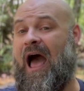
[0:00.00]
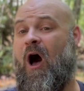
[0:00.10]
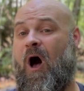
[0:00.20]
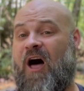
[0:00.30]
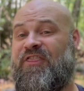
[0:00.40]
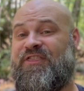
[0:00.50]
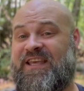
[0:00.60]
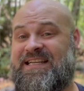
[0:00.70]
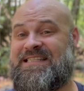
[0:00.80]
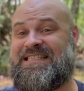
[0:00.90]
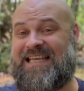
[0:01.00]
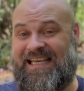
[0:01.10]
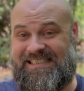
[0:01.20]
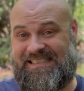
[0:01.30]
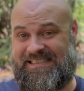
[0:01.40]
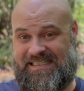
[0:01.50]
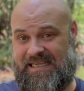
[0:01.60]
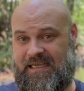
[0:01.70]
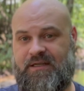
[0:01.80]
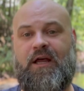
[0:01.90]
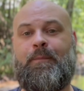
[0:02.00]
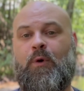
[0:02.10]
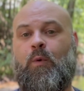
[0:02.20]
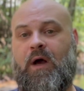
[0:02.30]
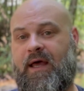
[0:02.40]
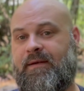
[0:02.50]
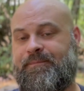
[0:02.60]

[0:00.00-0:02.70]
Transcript: authenticity, number one.